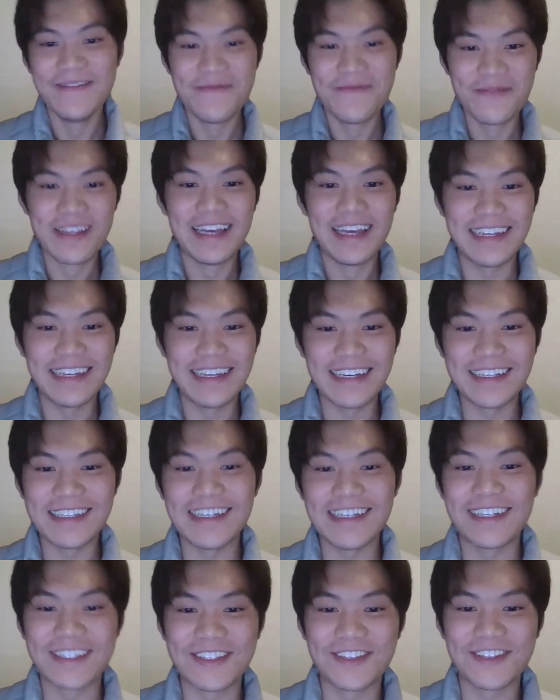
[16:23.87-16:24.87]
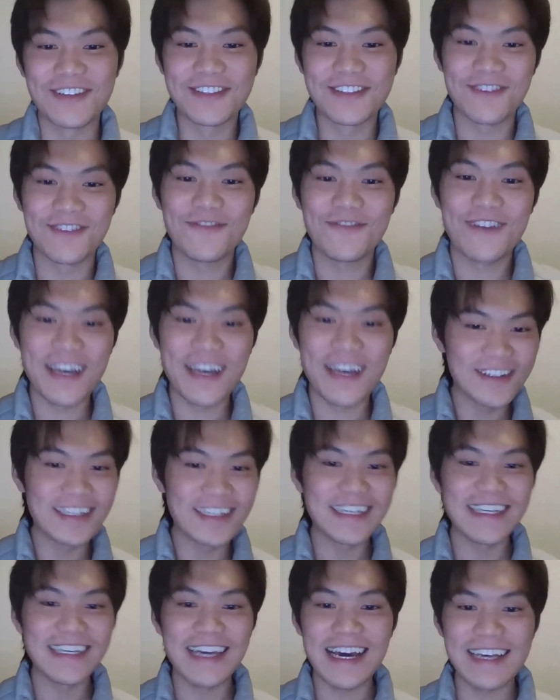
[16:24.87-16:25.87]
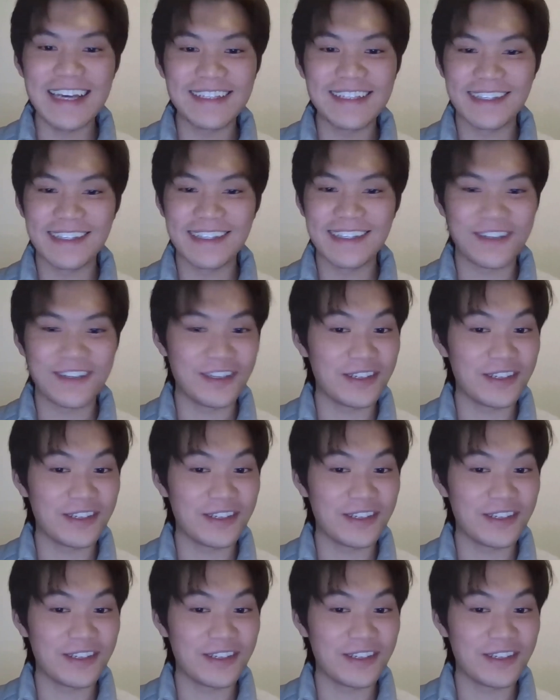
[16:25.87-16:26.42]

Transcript: Yeah. So finally, I think